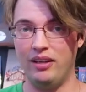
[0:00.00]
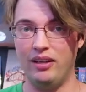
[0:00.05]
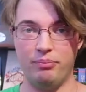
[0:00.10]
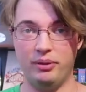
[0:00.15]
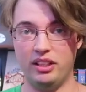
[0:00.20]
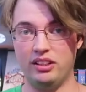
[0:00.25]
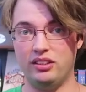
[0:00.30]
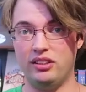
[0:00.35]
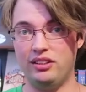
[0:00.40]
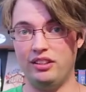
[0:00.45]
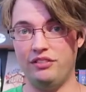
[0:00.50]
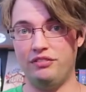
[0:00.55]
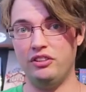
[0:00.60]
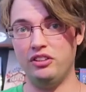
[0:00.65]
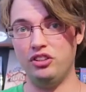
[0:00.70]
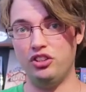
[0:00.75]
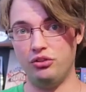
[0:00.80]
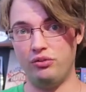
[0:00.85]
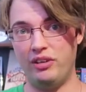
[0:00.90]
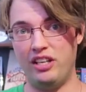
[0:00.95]
because the
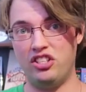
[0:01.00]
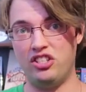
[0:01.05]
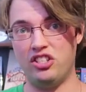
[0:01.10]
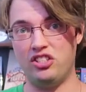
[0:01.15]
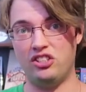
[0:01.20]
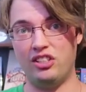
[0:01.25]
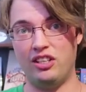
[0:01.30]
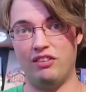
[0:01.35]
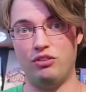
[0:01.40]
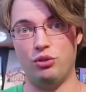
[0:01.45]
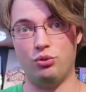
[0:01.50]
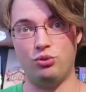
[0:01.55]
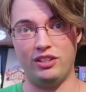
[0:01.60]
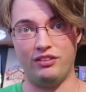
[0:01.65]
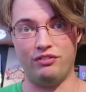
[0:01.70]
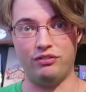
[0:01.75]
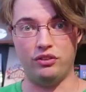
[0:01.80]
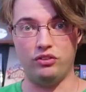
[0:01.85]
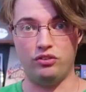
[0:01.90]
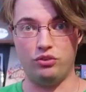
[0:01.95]
different durations give you
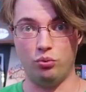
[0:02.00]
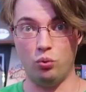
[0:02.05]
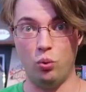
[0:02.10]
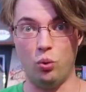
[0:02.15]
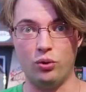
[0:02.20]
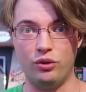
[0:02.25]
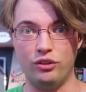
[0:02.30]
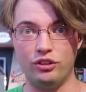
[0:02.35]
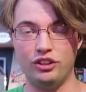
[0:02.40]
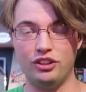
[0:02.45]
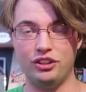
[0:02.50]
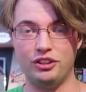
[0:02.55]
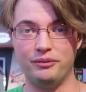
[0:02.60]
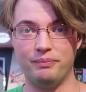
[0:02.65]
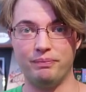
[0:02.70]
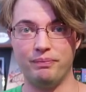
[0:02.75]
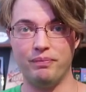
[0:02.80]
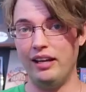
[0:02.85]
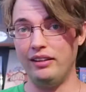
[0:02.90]
different rewards.